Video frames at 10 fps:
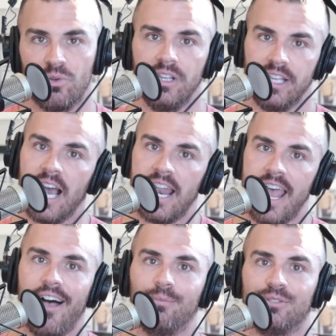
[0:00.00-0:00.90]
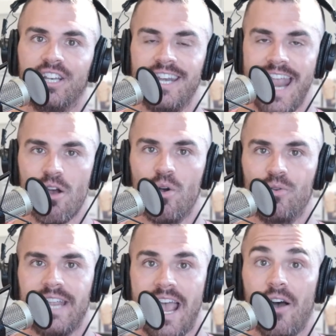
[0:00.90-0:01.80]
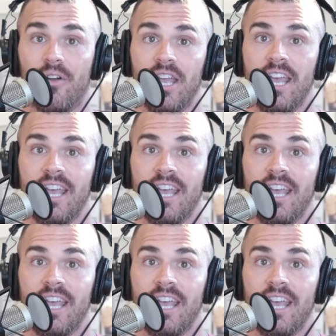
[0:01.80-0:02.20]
really kind of helps to narrow down,